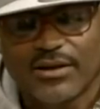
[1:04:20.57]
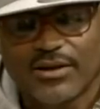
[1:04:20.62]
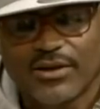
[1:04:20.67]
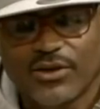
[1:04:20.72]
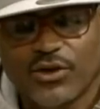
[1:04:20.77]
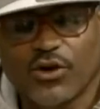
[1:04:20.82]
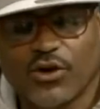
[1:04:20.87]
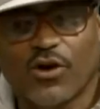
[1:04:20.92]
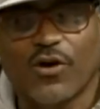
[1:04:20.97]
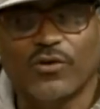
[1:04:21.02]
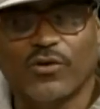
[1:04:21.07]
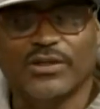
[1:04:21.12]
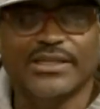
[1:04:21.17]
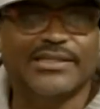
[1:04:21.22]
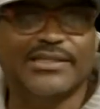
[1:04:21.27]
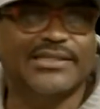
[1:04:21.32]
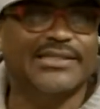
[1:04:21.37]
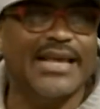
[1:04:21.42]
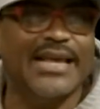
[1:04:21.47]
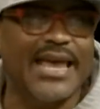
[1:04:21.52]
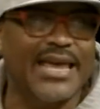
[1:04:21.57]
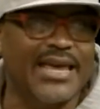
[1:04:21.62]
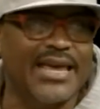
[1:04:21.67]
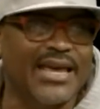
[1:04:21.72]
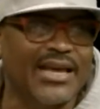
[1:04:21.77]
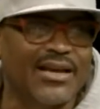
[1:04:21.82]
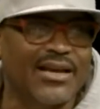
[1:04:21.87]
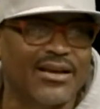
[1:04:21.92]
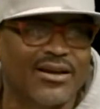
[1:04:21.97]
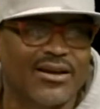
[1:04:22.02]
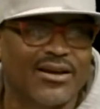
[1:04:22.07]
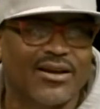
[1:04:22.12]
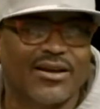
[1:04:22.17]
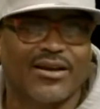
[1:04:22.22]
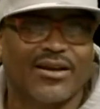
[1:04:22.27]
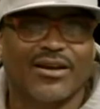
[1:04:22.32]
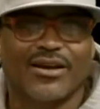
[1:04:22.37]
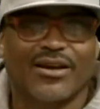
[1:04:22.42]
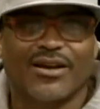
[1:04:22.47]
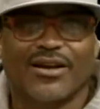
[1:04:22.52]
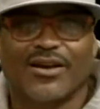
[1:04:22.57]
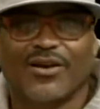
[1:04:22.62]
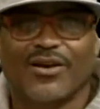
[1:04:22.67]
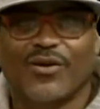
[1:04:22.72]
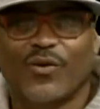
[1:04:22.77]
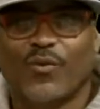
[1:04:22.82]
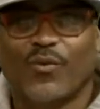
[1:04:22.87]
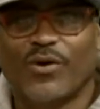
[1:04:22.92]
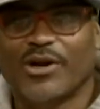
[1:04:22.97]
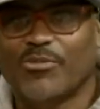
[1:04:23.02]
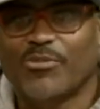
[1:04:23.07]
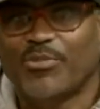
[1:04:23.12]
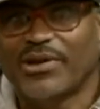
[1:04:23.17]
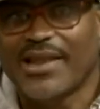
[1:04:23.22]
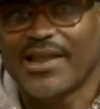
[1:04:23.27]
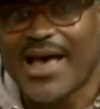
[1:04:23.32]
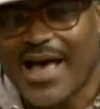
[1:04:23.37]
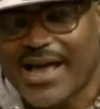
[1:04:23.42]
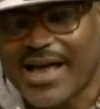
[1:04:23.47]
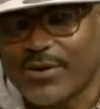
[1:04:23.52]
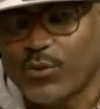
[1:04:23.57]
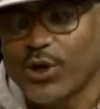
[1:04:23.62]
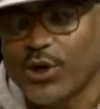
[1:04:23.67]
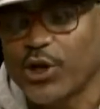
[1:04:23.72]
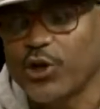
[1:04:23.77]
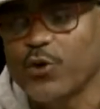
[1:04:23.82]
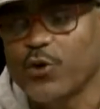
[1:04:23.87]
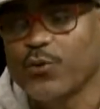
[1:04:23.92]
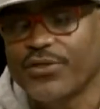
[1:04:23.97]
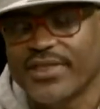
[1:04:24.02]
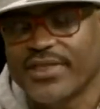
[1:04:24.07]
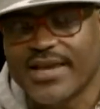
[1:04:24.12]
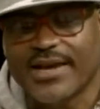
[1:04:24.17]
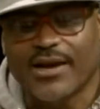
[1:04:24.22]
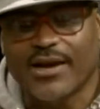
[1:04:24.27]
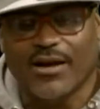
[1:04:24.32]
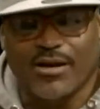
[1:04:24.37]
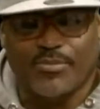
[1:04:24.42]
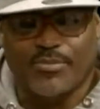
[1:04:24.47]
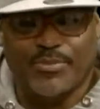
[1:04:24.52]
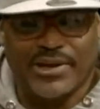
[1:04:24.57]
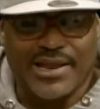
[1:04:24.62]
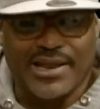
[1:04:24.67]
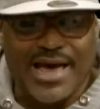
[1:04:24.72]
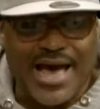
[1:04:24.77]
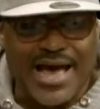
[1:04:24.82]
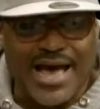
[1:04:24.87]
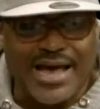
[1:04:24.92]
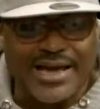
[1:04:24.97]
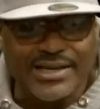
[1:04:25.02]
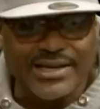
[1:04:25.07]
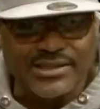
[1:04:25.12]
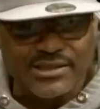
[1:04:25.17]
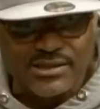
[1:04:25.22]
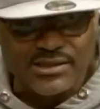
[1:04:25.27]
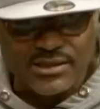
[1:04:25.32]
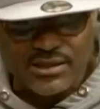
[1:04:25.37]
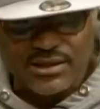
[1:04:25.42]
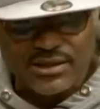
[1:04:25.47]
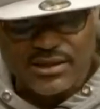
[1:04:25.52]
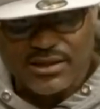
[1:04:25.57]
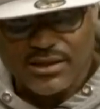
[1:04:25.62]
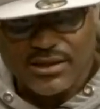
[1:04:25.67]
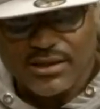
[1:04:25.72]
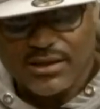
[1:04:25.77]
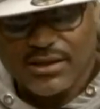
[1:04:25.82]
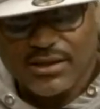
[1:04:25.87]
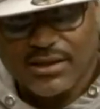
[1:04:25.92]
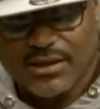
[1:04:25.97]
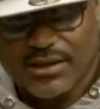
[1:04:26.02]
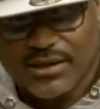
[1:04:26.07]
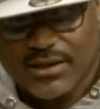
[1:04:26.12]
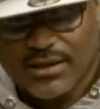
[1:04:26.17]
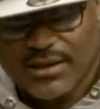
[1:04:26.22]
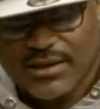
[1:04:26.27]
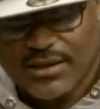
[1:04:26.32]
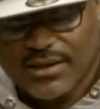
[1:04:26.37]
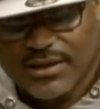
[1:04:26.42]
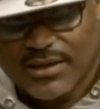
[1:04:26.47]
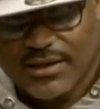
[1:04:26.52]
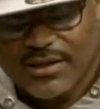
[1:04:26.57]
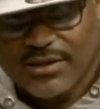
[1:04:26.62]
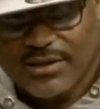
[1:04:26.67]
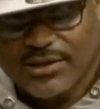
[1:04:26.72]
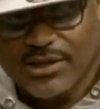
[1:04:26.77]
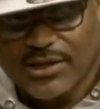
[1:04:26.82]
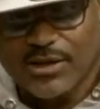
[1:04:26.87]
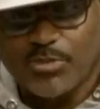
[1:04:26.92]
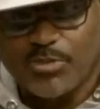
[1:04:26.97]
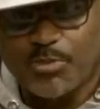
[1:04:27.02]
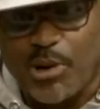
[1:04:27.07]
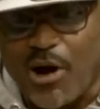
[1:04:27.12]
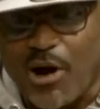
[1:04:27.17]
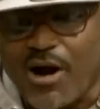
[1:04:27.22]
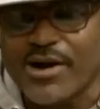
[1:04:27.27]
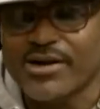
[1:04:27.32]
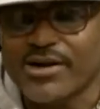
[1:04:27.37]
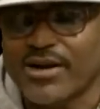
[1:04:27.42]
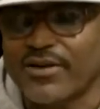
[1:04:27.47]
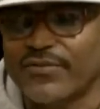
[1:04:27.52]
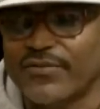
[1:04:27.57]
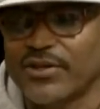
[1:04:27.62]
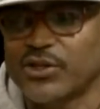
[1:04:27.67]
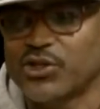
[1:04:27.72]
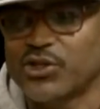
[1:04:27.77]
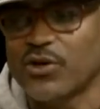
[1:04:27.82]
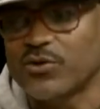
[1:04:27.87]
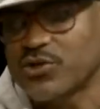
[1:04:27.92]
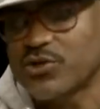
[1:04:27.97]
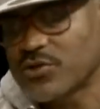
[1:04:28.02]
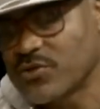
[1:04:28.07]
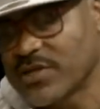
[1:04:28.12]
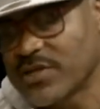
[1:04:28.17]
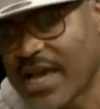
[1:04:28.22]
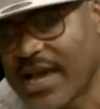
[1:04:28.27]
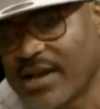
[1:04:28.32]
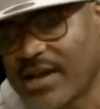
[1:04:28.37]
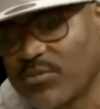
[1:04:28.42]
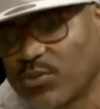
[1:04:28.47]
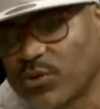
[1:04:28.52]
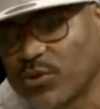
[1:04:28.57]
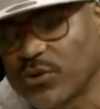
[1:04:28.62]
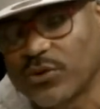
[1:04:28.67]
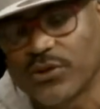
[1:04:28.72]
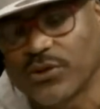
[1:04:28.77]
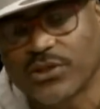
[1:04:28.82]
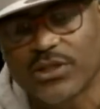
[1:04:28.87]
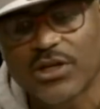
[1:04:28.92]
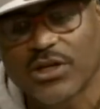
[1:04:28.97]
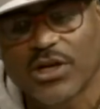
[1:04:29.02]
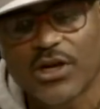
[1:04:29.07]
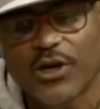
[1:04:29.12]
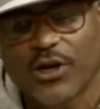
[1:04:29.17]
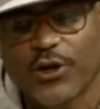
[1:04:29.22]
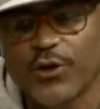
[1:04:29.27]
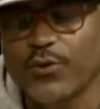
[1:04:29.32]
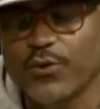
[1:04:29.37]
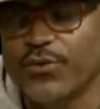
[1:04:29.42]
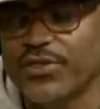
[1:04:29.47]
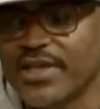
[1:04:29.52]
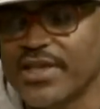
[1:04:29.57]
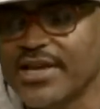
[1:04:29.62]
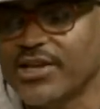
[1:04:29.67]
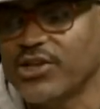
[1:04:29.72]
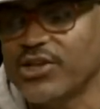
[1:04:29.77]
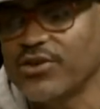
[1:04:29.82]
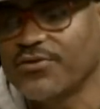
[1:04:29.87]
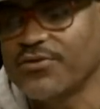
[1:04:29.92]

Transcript: You're only saying what you think applies to the part of the social game rules you think you've